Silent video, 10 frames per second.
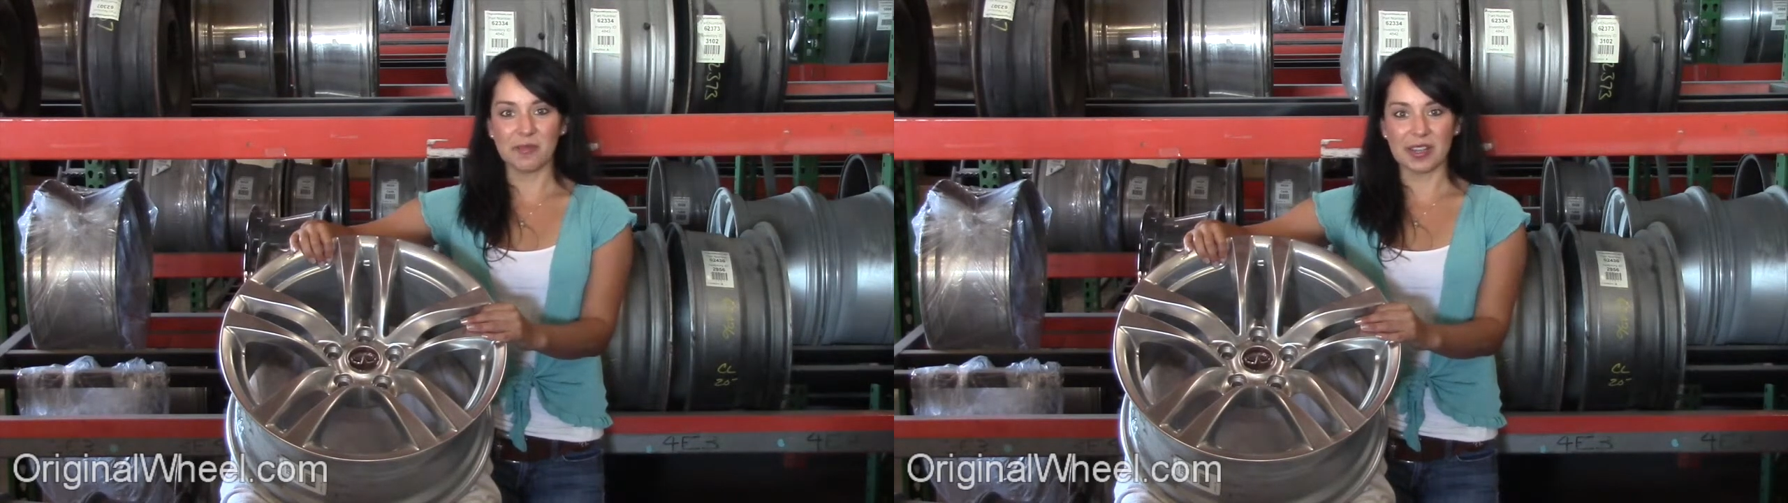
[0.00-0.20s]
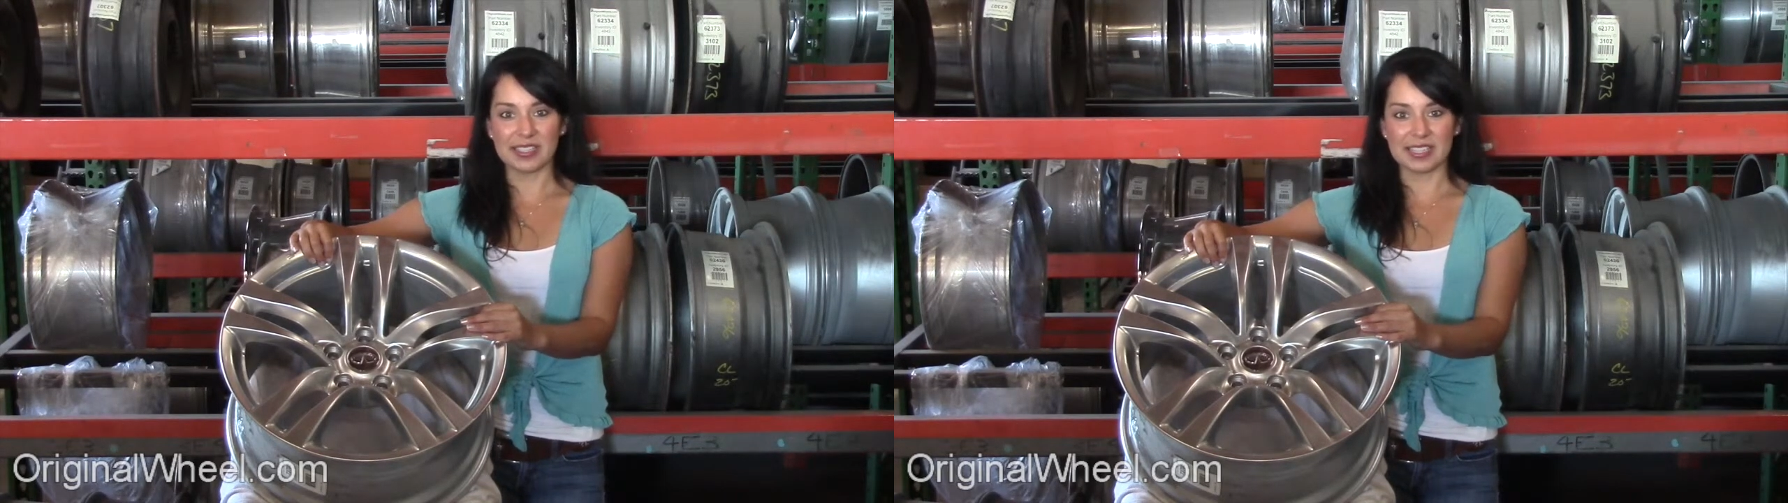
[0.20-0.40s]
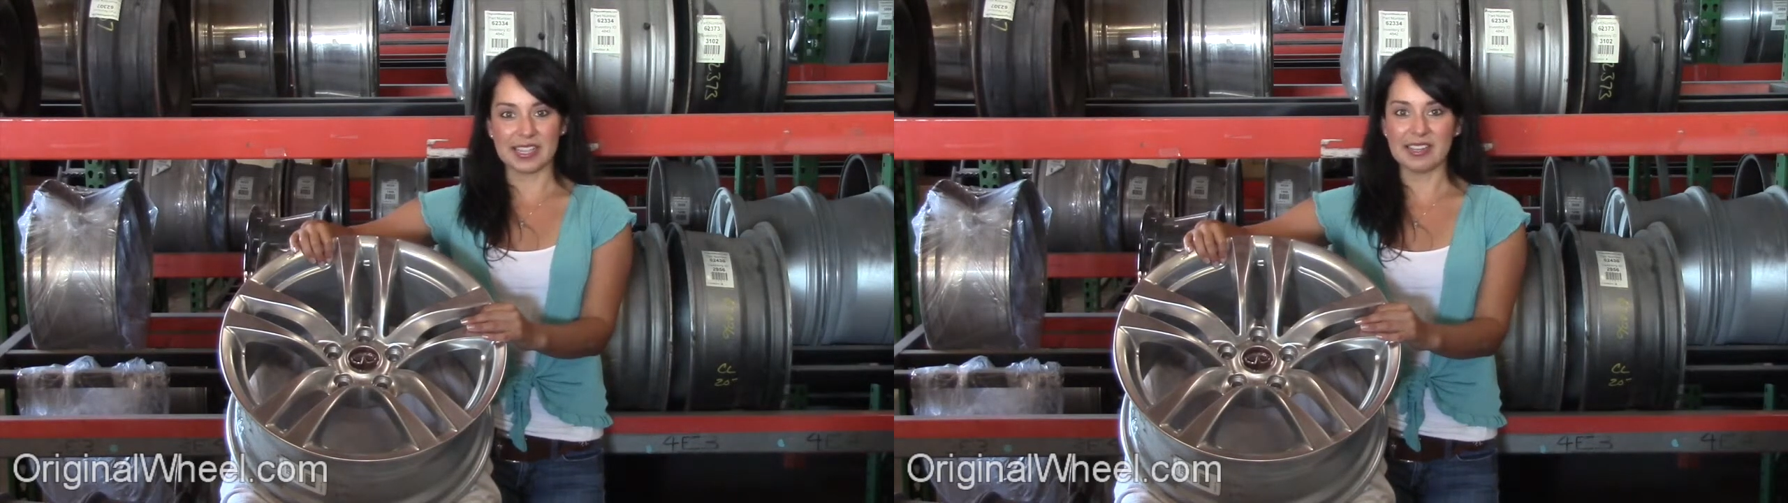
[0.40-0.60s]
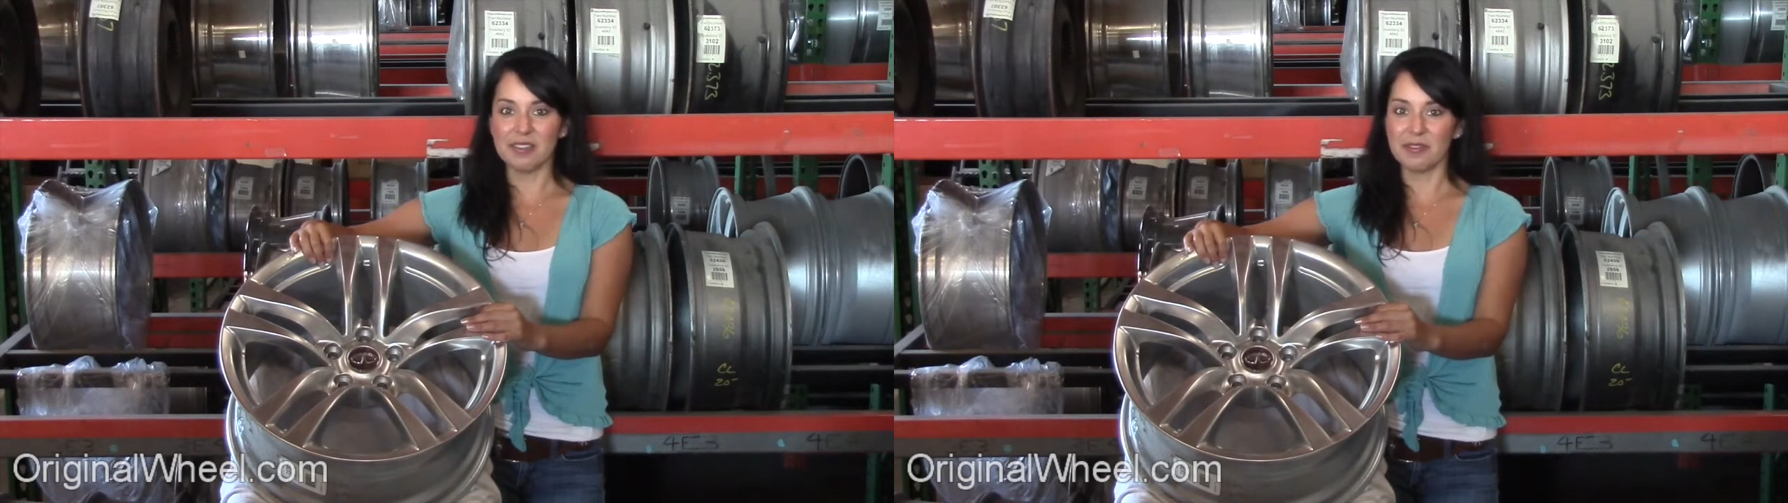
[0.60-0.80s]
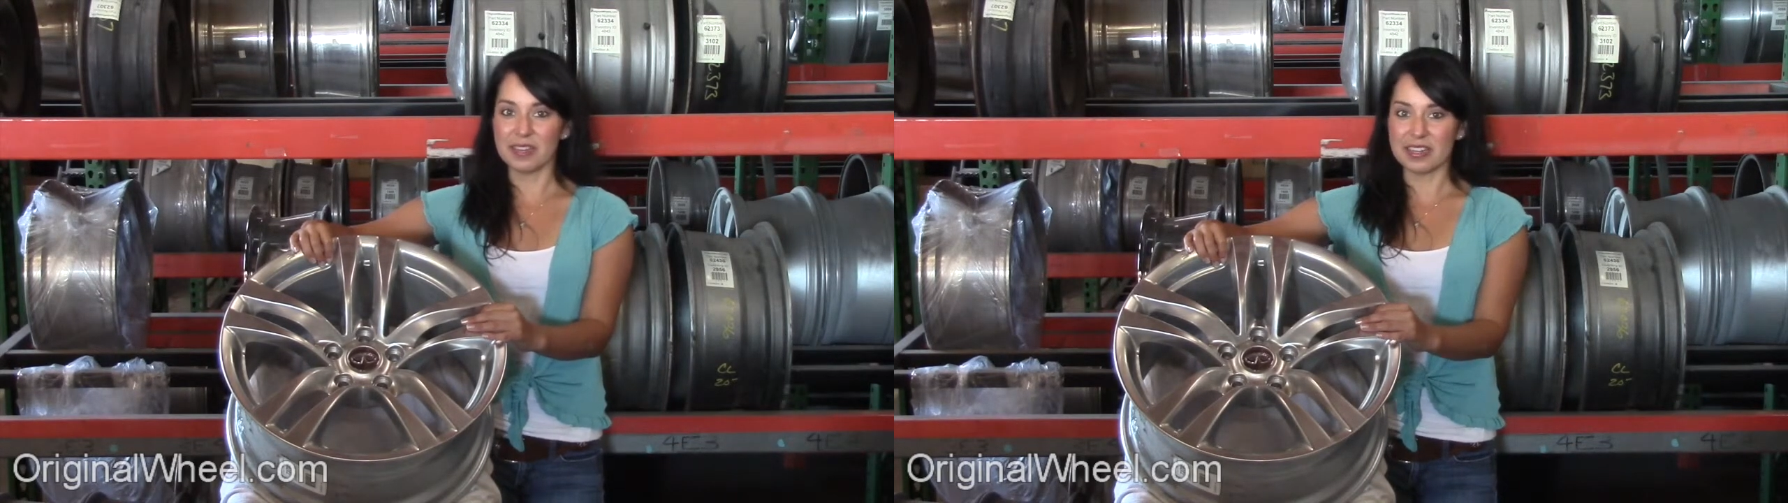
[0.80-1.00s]
finding an
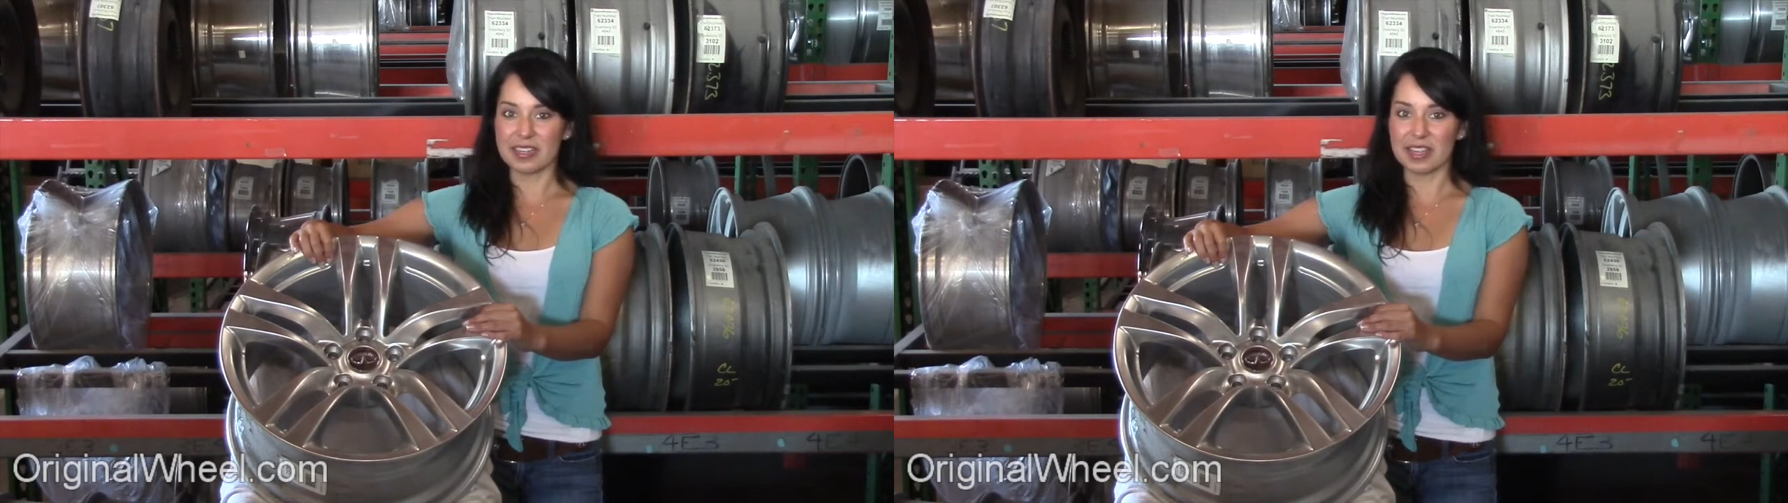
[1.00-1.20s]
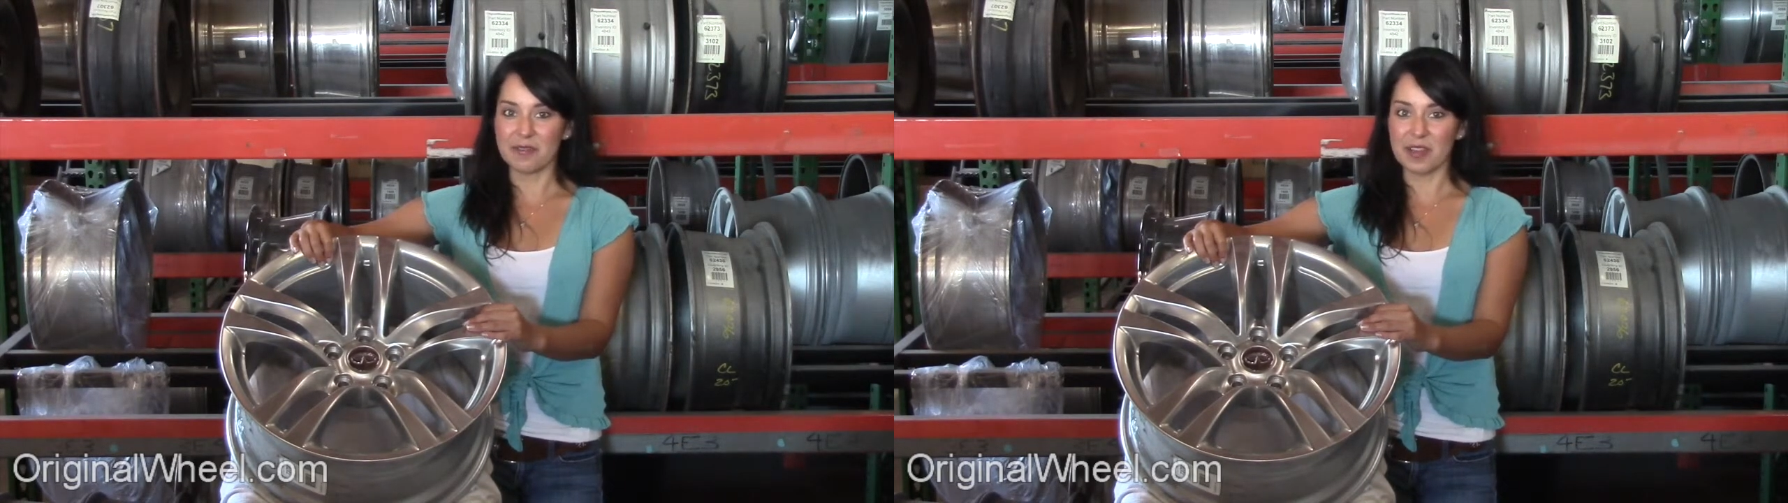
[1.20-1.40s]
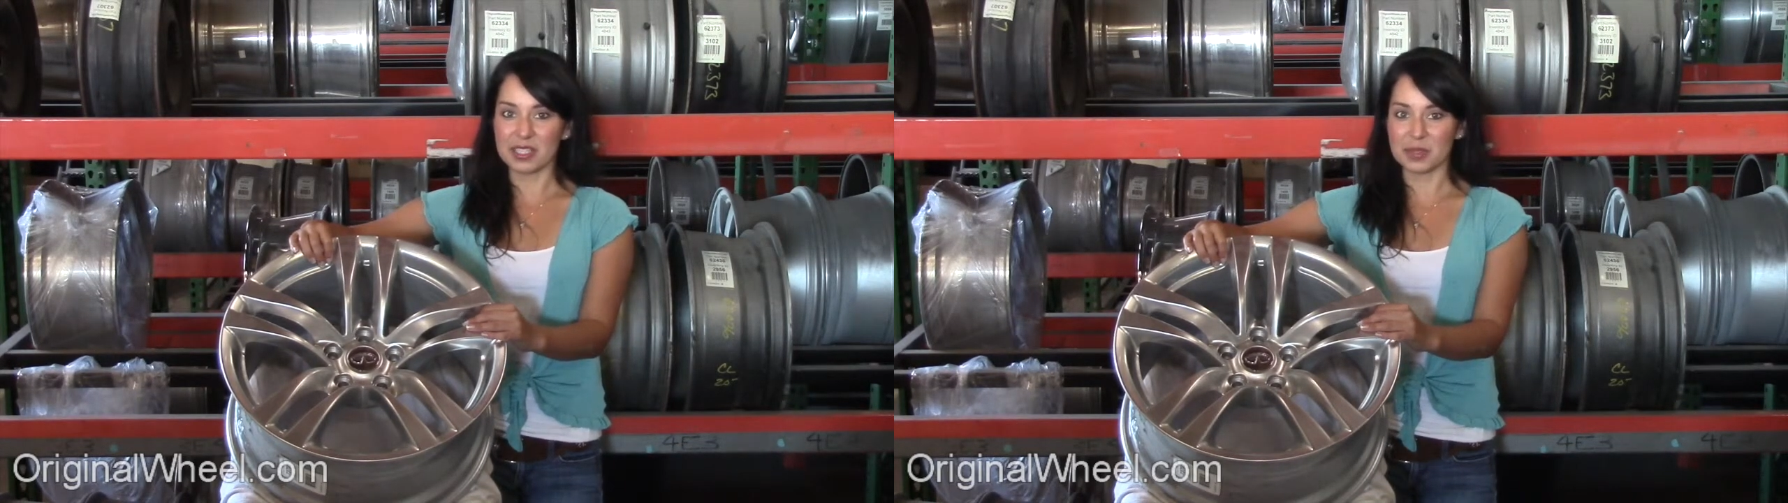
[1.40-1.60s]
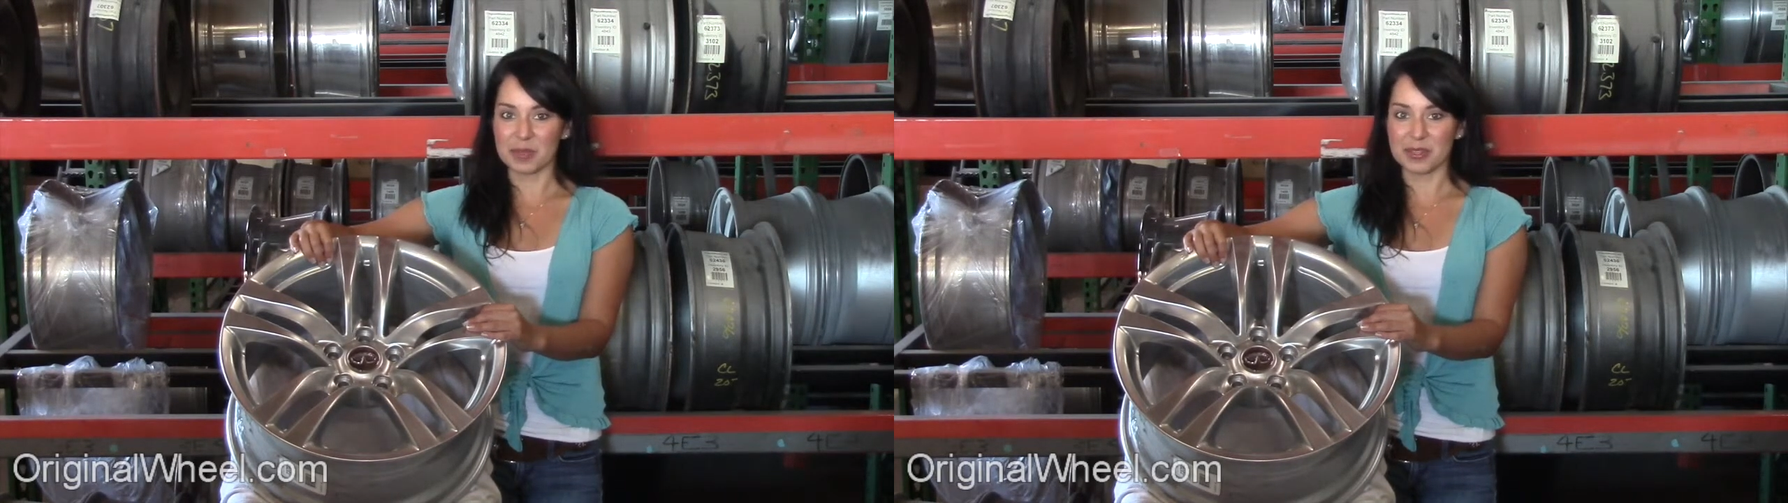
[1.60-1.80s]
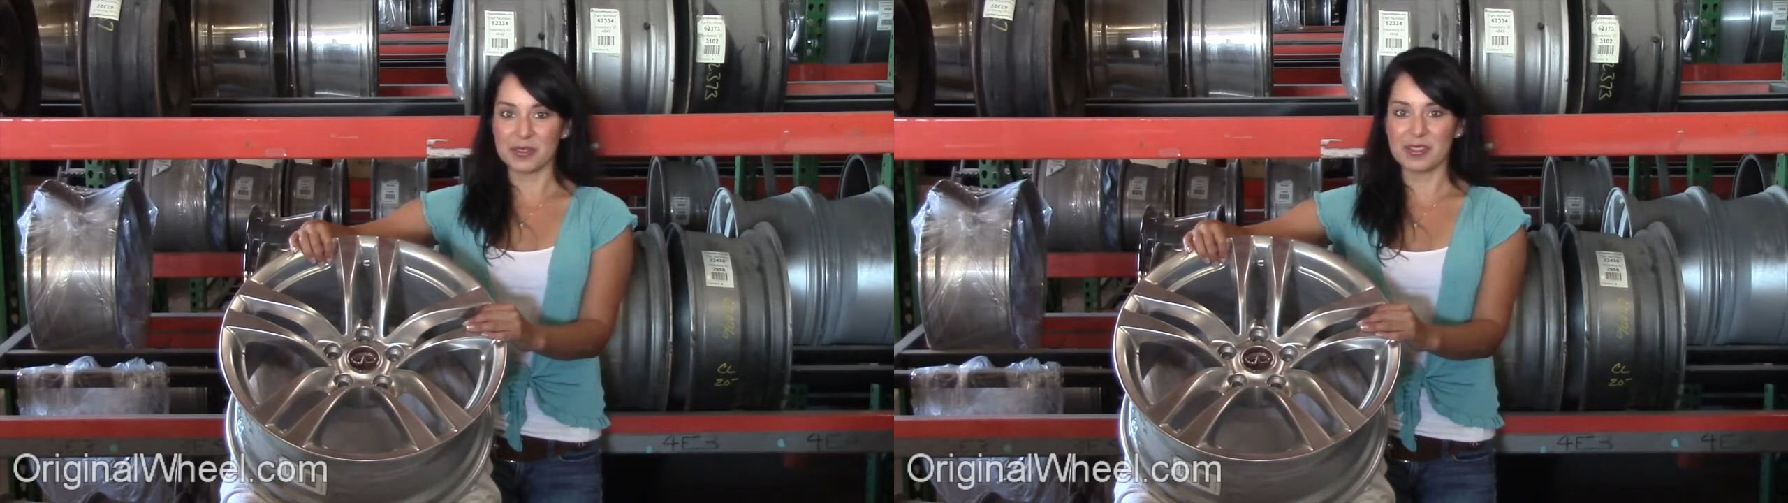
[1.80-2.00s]
Infiniti FX
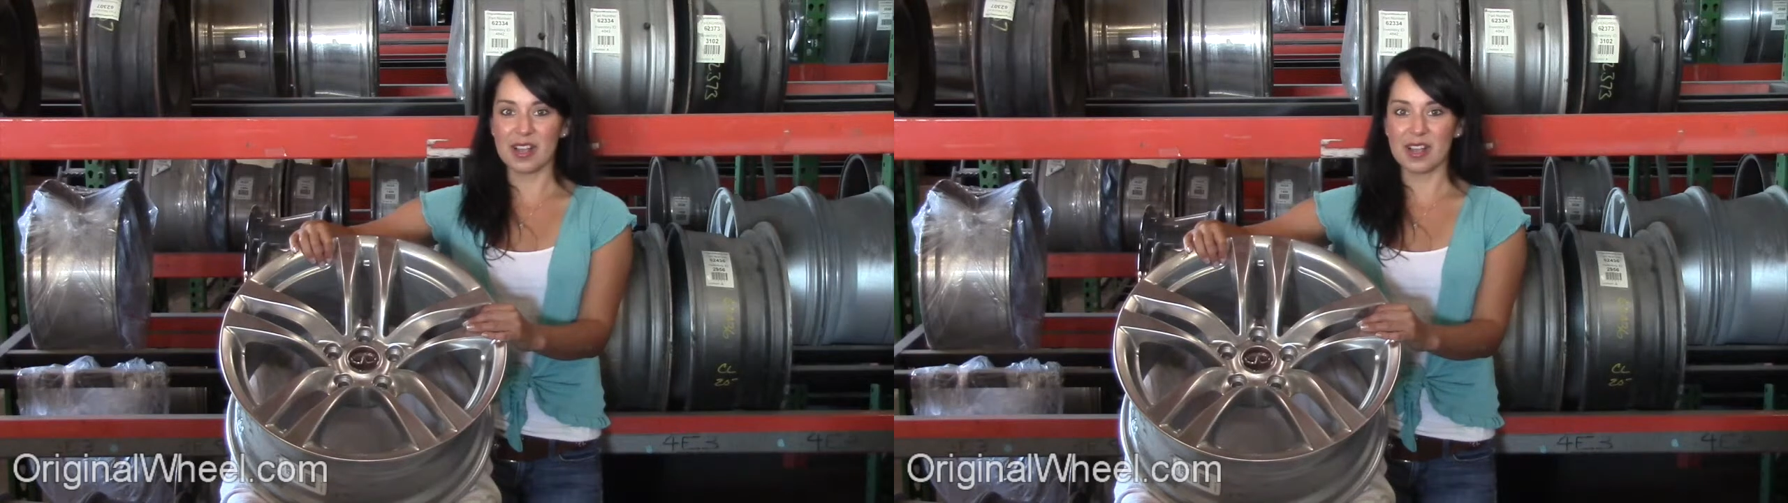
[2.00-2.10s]
wheel,